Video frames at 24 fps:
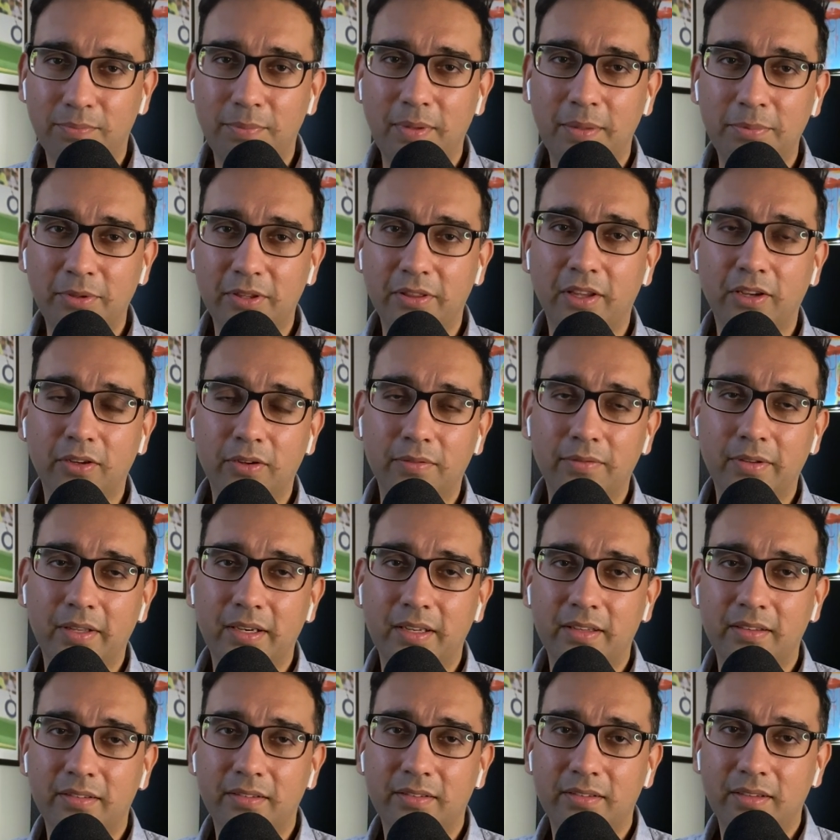people think of it
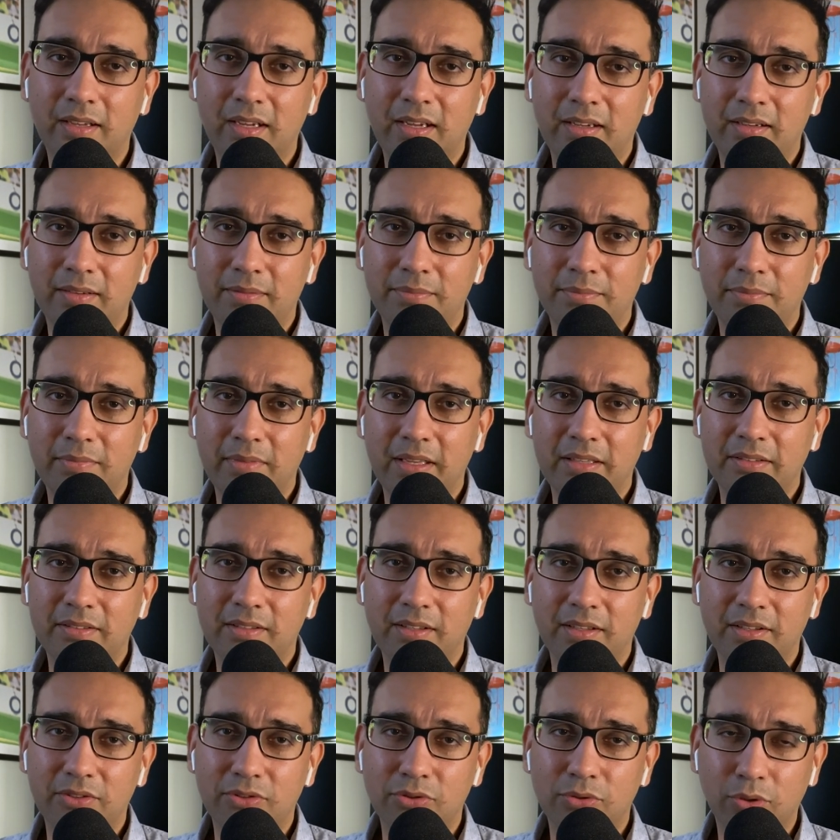as, um, as
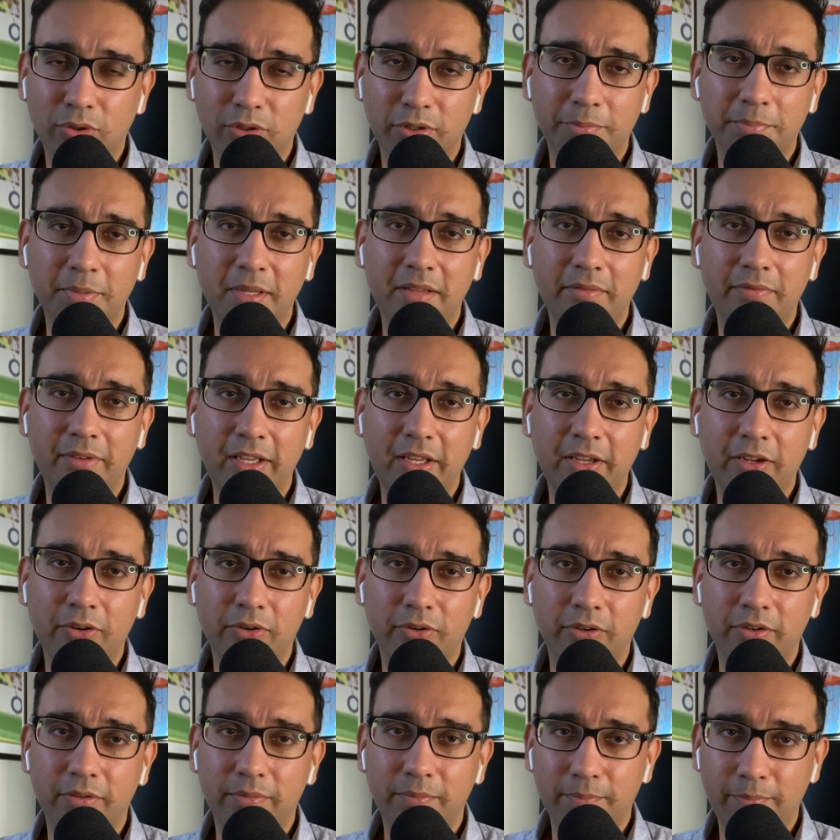as solar P V
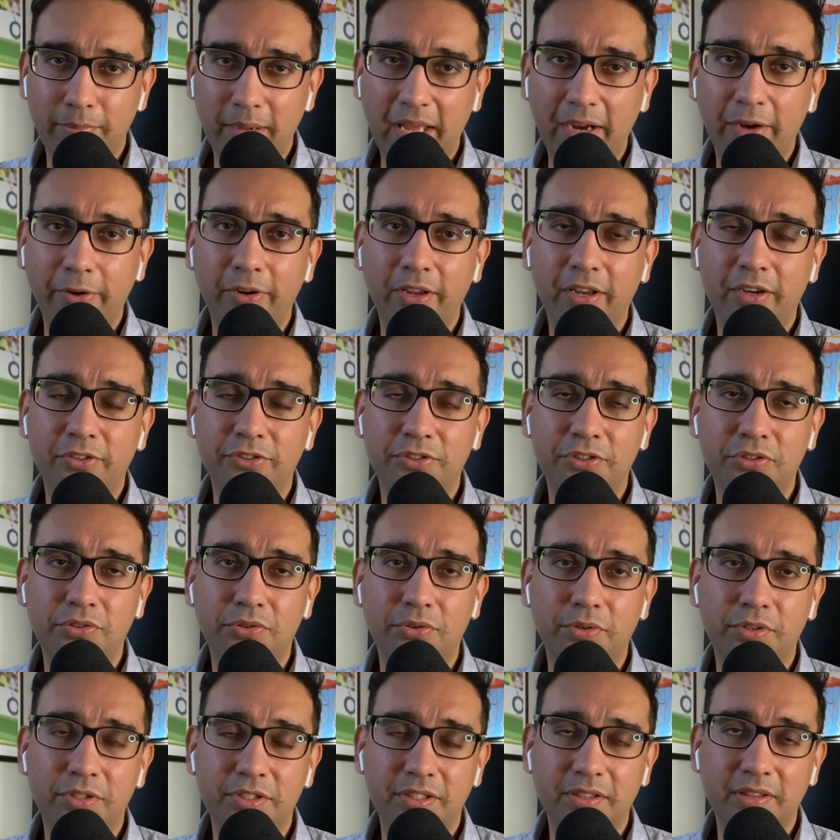or battery energy
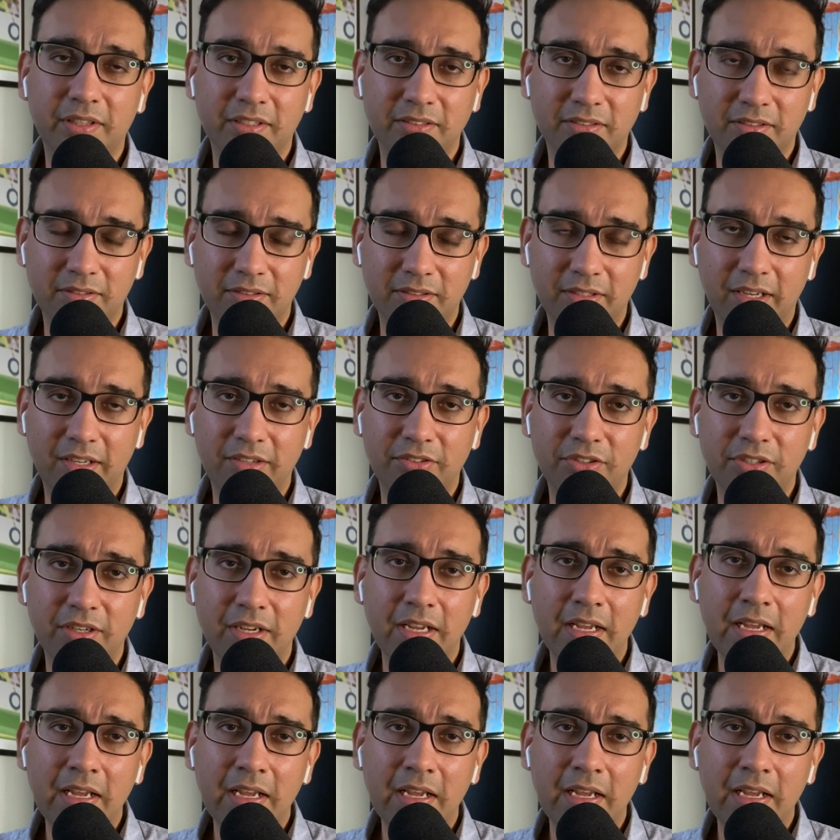storage and things as such.